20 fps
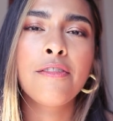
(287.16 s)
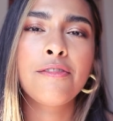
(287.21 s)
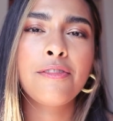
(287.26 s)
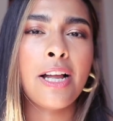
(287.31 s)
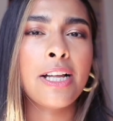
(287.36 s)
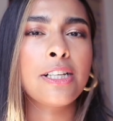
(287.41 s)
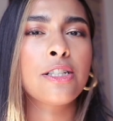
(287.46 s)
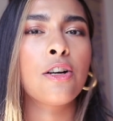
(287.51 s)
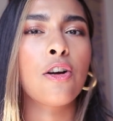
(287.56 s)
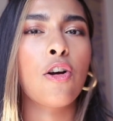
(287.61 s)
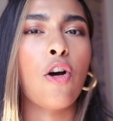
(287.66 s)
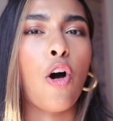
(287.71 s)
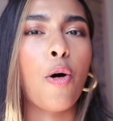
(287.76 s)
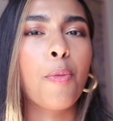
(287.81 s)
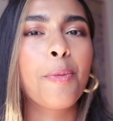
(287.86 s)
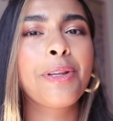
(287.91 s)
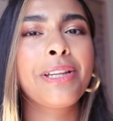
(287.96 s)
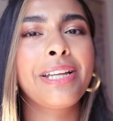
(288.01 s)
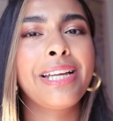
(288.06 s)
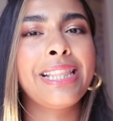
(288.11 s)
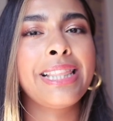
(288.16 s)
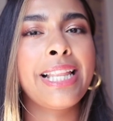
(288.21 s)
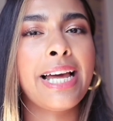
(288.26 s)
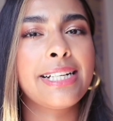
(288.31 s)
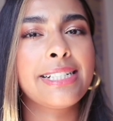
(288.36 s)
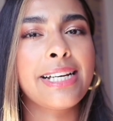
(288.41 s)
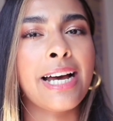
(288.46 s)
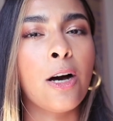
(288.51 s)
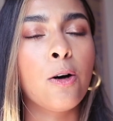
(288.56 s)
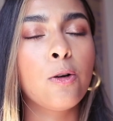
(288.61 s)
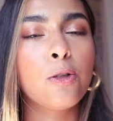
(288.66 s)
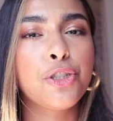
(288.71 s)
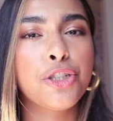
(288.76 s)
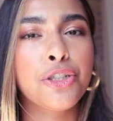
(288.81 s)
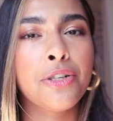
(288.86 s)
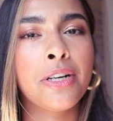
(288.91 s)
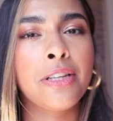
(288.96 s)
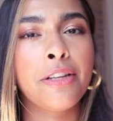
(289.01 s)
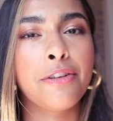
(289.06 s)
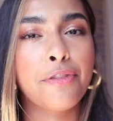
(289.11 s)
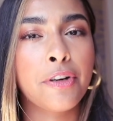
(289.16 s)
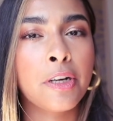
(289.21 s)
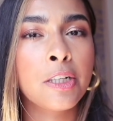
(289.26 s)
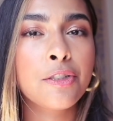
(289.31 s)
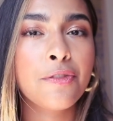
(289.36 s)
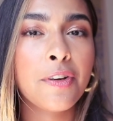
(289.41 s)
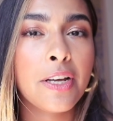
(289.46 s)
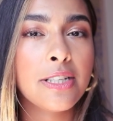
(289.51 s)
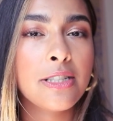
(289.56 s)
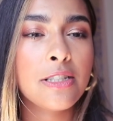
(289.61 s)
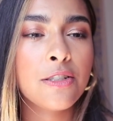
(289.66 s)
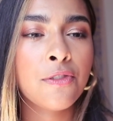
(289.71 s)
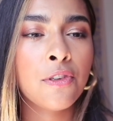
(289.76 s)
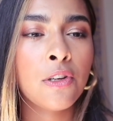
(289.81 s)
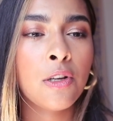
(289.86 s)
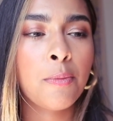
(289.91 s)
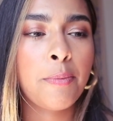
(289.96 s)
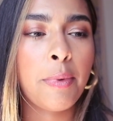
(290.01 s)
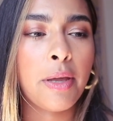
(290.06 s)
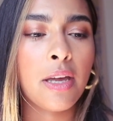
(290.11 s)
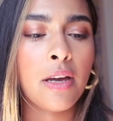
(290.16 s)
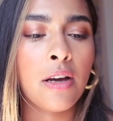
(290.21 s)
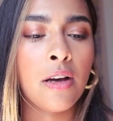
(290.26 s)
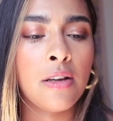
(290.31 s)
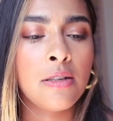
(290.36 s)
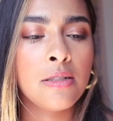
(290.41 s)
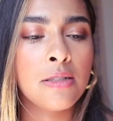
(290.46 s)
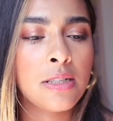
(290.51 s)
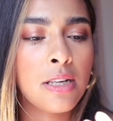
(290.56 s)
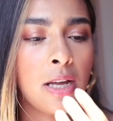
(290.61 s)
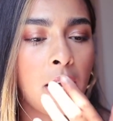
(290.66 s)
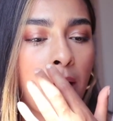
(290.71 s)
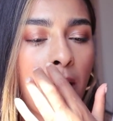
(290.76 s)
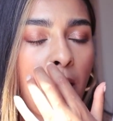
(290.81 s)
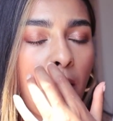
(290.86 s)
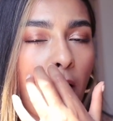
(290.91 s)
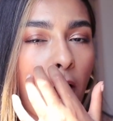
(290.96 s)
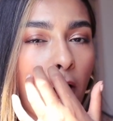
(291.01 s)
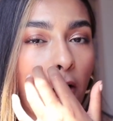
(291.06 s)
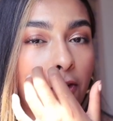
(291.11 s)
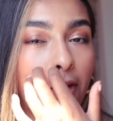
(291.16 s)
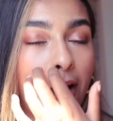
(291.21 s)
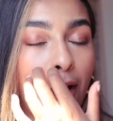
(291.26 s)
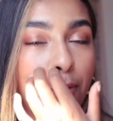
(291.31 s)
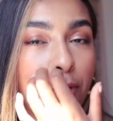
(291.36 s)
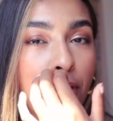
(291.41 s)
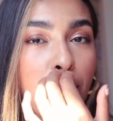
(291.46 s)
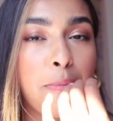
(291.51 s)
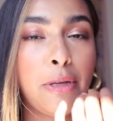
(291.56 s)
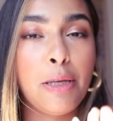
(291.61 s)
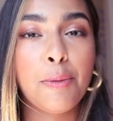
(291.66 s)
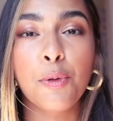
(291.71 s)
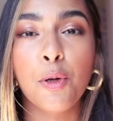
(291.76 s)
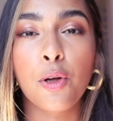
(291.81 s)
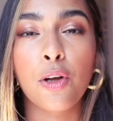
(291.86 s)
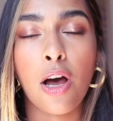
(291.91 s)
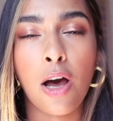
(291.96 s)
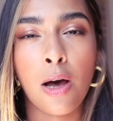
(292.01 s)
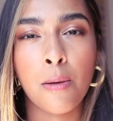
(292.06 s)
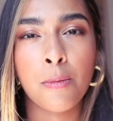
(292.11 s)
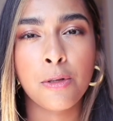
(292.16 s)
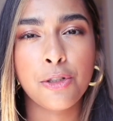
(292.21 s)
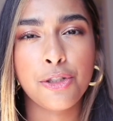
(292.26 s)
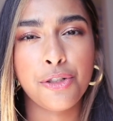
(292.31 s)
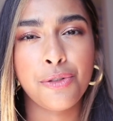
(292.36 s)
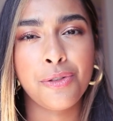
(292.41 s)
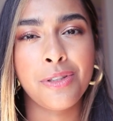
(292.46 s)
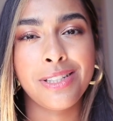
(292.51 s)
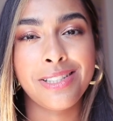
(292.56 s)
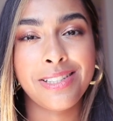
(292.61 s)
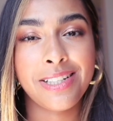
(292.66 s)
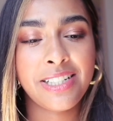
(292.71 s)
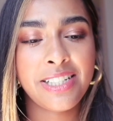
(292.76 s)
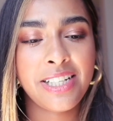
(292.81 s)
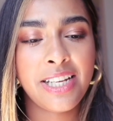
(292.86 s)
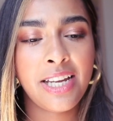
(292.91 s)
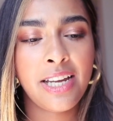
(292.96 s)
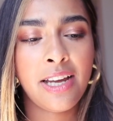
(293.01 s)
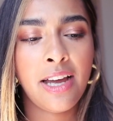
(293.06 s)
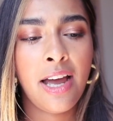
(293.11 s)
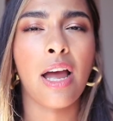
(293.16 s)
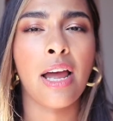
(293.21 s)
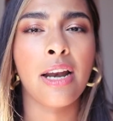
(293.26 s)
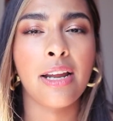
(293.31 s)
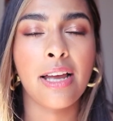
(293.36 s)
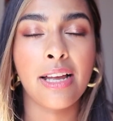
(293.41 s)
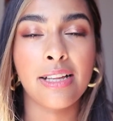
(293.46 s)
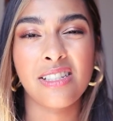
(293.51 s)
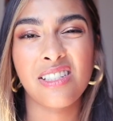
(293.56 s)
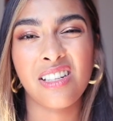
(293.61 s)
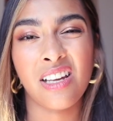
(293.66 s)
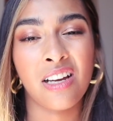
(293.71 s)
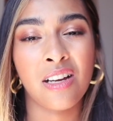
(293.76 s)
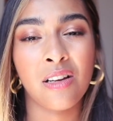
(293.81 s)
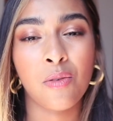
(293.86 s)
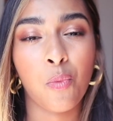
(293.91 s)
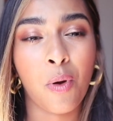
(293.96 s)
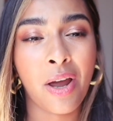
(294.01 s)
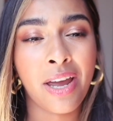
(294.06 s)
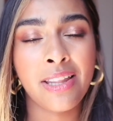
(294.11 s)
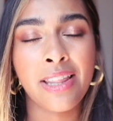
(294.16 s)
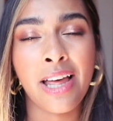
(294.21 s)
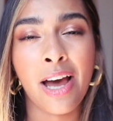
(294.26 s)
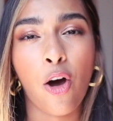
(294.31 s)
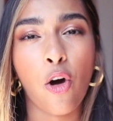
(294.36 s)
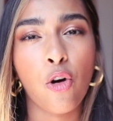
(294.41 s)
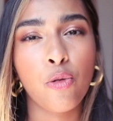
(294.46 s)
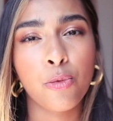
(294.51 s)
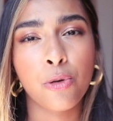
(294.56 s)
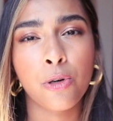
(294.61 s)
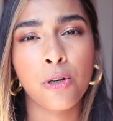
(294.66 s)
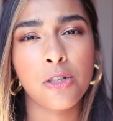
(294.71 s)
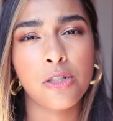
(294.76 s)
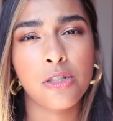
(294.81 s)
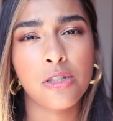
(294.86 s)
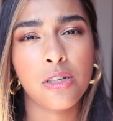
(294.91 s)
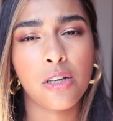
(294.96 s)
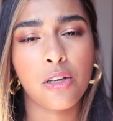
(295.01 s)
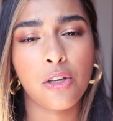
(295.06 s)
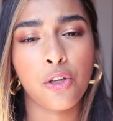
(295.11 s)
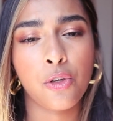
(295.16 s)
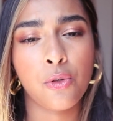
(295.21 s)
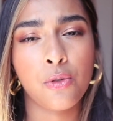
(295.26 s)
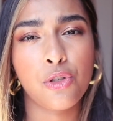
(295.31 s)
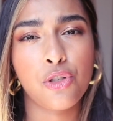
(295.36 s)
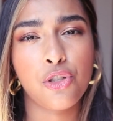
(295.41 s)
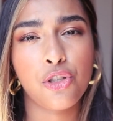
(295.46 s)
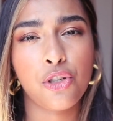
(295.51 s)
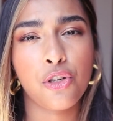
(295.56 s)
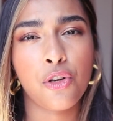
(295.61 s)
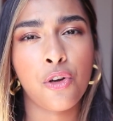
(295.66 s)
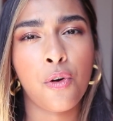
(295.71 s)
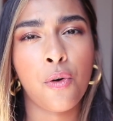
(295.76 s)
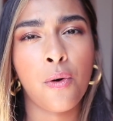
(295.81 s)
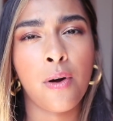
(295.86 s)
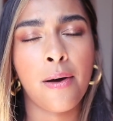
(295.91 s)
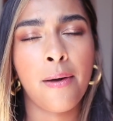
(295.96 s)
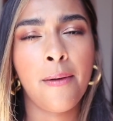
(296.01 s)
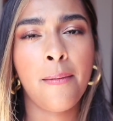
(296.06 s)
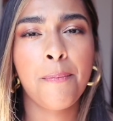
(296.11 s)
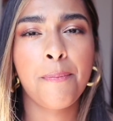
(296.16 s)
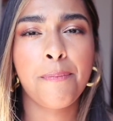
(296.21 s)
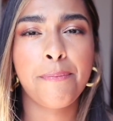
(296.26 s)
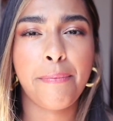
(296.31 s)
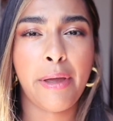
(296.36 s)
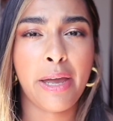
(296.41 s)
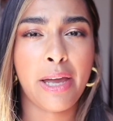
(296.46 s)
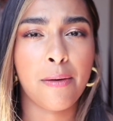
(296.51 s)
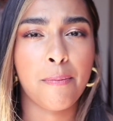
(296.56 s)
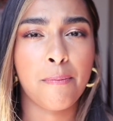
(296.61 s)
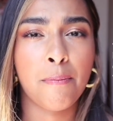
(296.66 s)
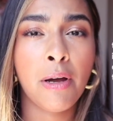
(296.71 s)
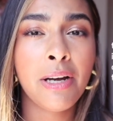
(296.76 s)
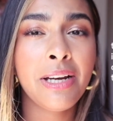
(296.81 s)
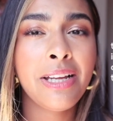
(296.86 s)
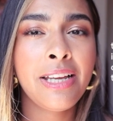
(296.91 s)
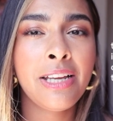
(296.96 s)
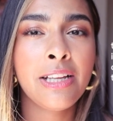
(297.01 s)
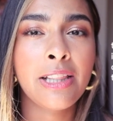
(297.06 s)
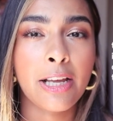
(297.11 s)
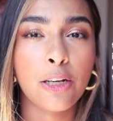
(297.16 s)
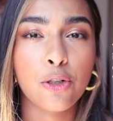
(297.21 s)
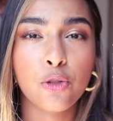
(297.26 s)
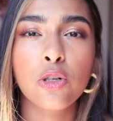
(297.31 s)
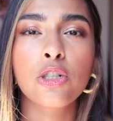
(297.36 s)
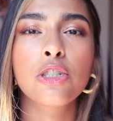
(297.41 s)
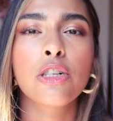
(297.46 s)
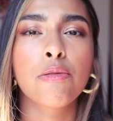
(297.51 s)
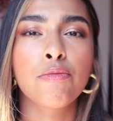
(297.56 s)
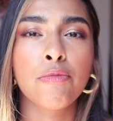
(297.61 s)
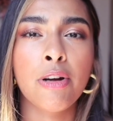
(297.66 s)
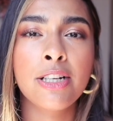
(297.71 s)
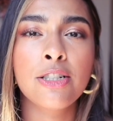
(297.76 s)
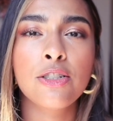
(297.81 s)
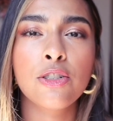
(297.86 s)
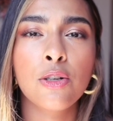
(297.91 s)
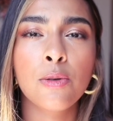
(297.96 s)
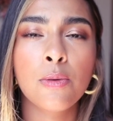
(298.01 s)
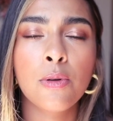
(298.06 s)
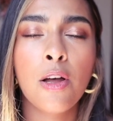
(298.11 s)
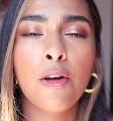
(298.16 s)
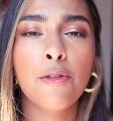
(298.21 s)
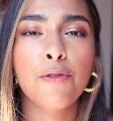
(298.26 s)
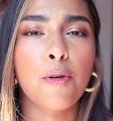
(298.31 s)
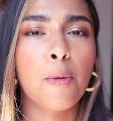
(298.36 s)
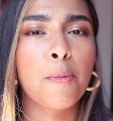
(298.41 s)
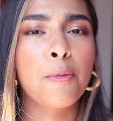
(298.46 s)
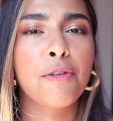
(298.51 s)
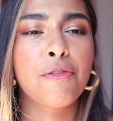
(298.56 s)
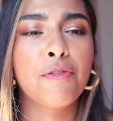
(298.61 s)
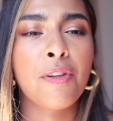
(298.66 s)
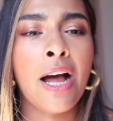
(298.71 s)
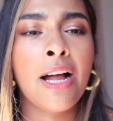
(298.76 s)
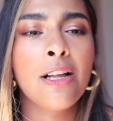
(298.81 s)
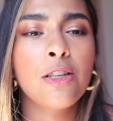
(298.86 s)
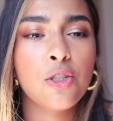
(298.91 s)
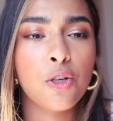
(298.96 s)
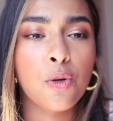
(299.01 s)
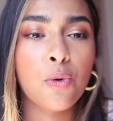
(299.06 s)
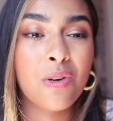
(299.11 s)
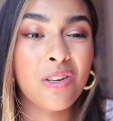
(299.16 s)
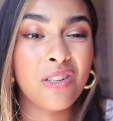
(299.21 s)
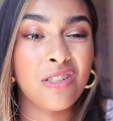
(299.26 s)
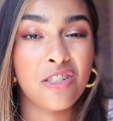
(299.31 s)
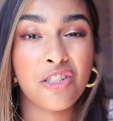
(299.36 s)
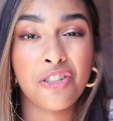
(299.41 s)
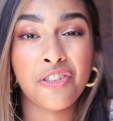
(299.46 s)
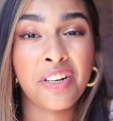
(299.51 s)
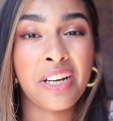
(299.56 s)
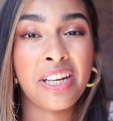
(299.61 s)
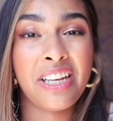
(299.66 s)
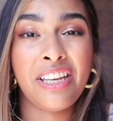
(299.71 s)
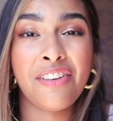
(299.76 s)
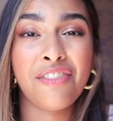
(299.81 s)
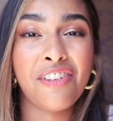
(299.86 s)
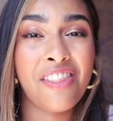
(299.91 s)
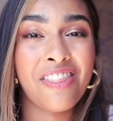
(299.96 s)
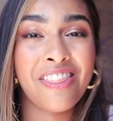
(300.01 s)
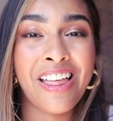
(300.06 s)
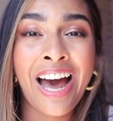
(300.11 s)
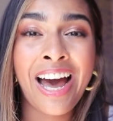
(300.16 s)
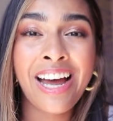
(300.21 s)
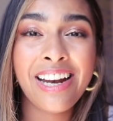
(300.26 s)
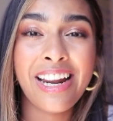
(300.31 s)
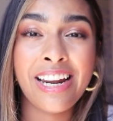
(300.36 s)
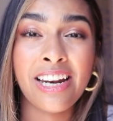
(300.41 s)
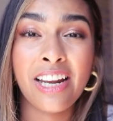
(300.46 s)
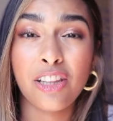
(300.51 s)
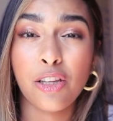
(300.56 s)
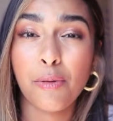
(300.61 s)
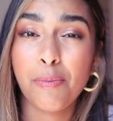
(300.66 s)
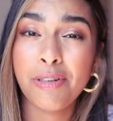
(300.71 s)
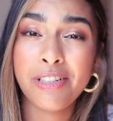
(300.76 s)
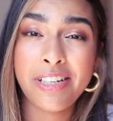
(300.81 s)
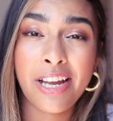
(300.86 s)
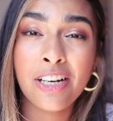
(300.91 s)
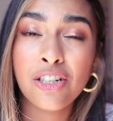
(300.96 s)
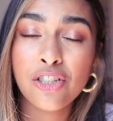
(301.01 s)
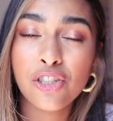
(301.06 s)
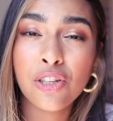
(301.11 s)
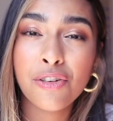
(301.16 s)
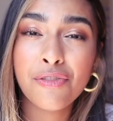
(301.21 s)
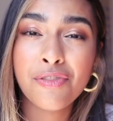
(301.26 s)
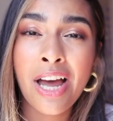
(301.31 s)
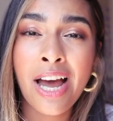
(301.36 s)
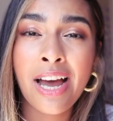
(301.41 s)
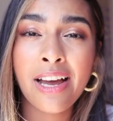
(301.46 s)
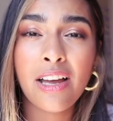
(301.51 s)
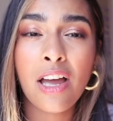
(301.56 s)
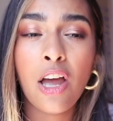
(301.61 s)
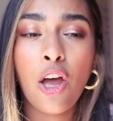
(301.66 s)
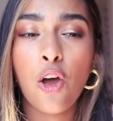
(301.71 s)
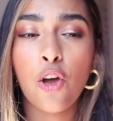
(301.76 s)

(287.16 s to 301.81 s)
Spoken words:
flats are commonly let out during the Fringe Festival because of how many people come to the city, and it's a way that homeowners use to make money, like short-term rental from the flat. So considering even that and like the potential of that